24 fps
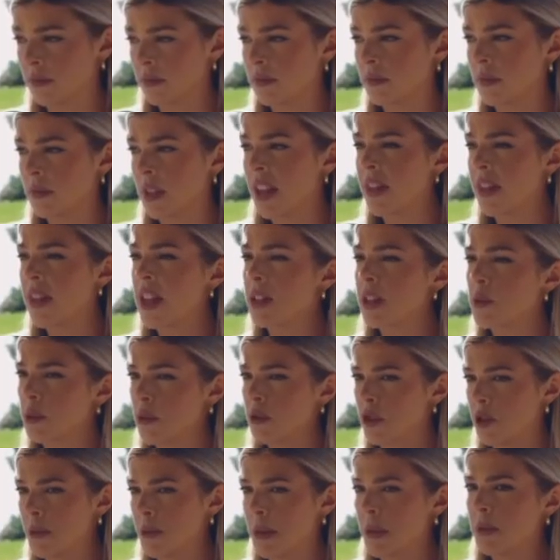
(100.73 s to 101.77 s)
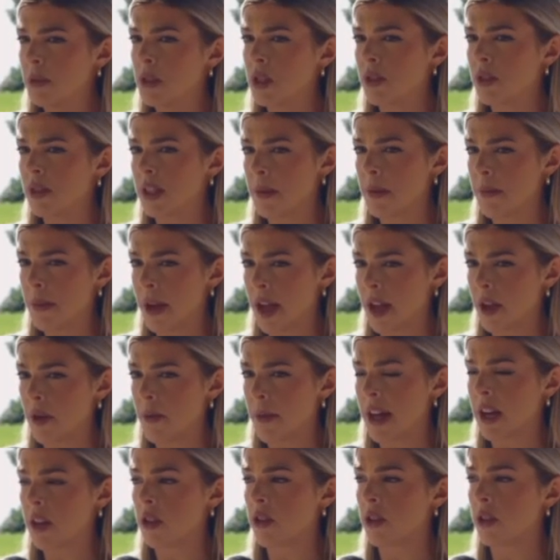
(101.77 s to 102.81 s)
And that's what you mean when you say
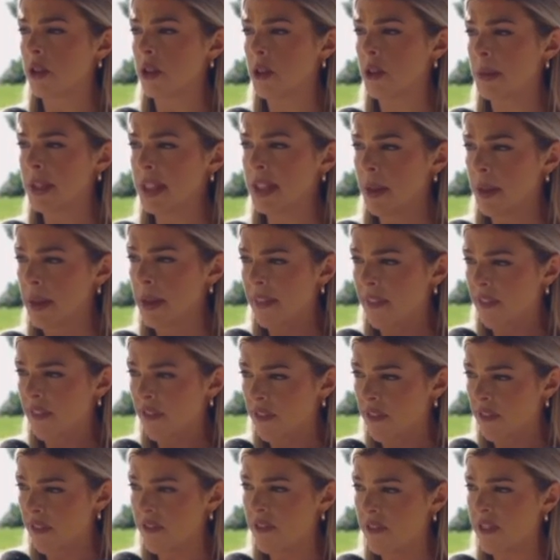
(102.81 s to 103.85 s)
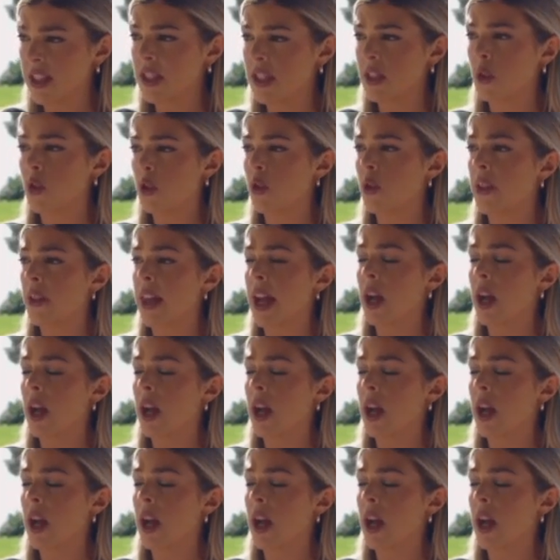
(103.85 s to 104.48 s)
biomedical. You mean something physical that